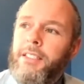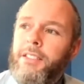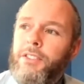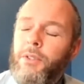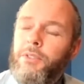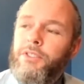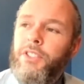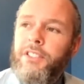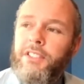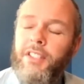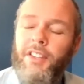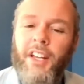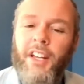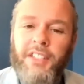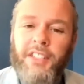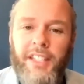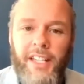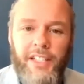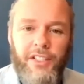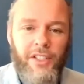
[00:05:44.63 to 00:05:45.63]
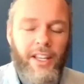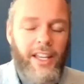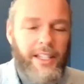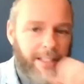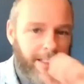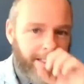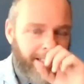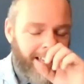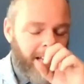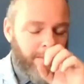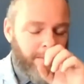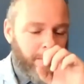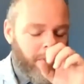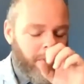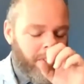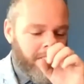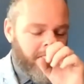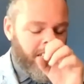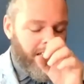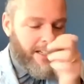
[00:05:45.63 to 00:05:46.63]
So just to the uninitiated,
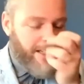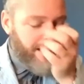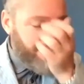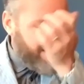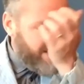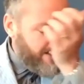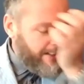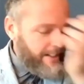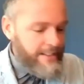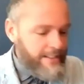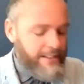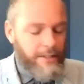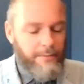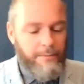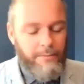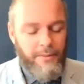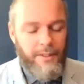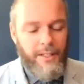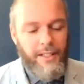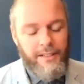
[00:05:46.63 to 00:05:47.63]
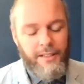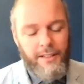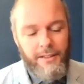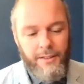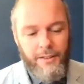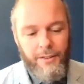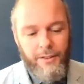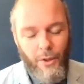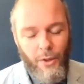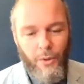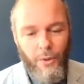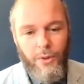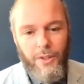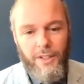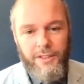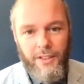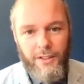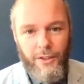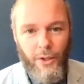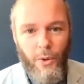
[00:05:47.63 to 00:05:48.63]
Kambo is a
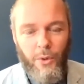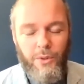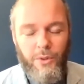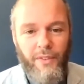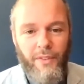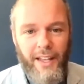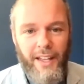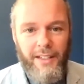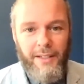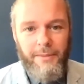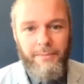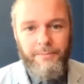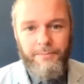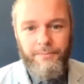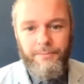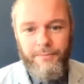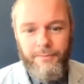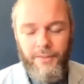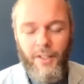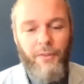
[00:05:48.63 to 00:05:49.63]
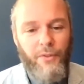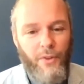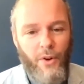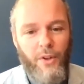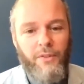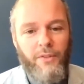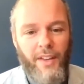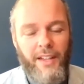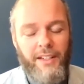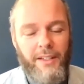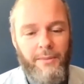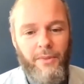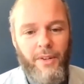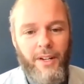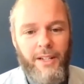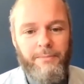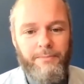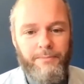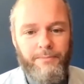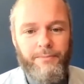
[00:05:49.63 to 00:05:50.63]
toad venom, a frog venom,
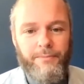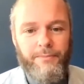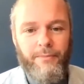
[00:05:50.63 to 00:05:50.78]
right?